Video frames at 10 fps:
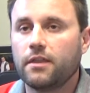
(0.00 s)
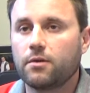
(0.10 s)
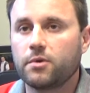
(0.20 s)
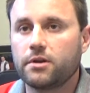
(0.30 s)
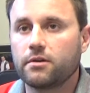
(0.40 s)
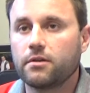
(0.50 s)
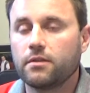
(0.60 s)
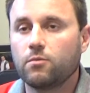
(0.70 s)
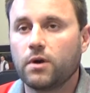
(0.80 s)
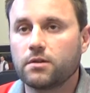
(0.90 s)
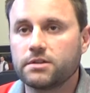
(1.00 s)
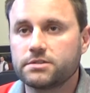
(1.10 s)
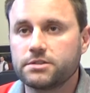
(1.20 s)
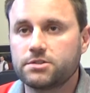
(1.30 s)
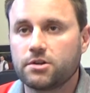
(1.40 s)
That reader
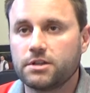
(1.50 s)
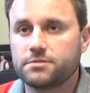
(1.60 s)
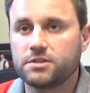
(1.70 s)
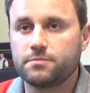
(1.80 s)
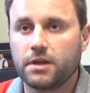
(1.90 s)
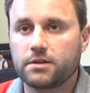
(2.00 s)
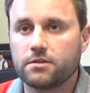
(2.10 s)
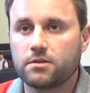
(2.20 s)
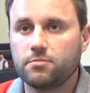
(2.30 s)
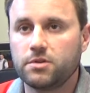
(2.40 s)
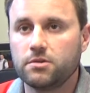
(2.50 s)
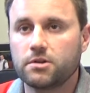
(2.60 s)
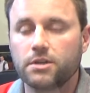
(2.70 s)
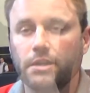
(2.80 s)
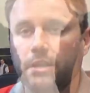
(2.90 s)
wirelessly transmits back to the
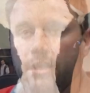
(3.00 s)
computer